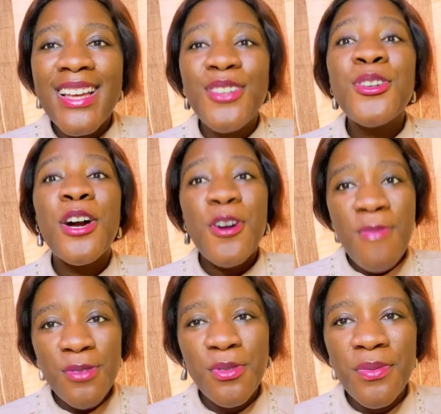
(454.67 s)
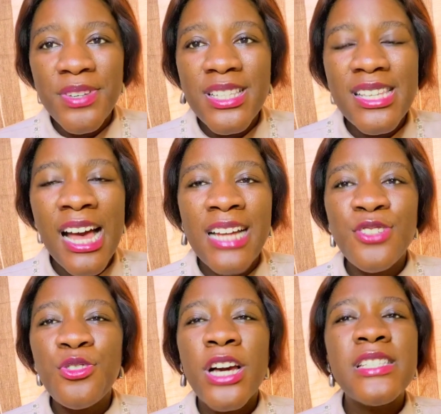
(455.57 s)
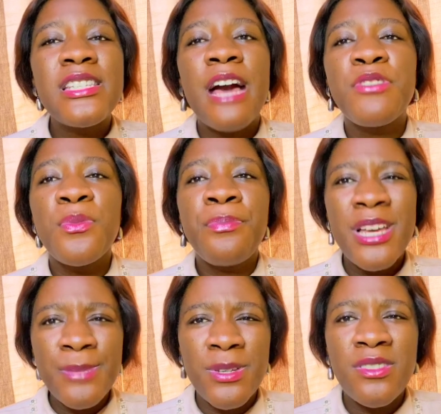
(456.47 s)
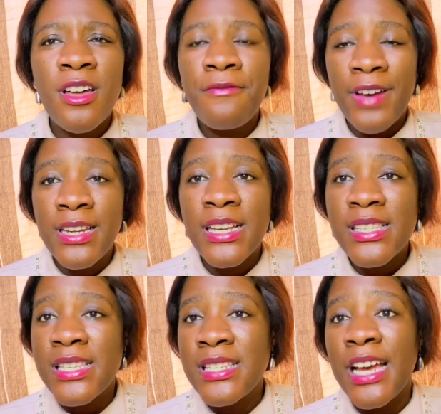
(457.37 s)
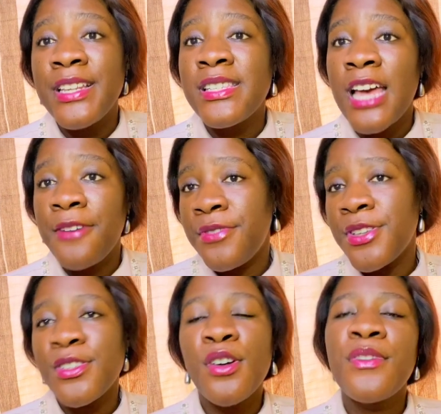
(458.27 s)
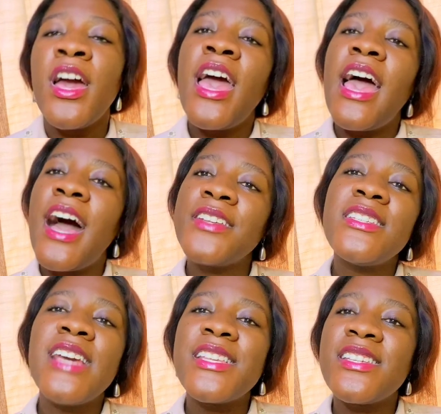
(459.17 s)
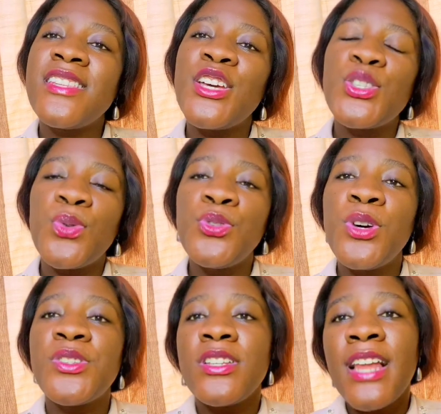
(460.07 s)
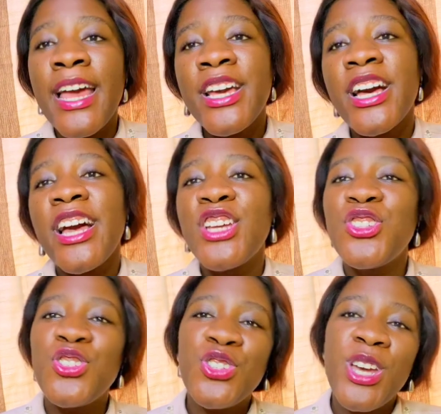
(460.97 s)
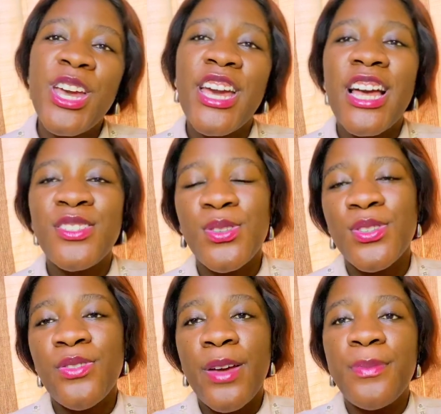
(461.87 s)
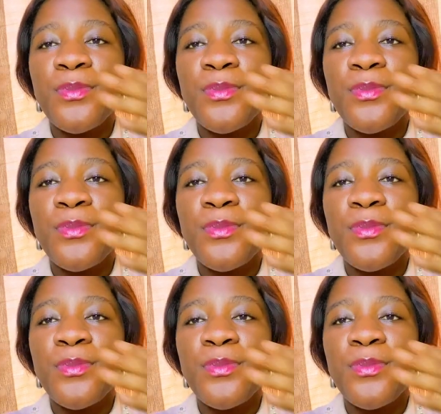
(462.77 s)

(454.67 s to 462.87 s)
you can come out of it and you can still have the best personal finances that you deserve. So I'll see you guys in the next one. Do well to like, share and subscribe.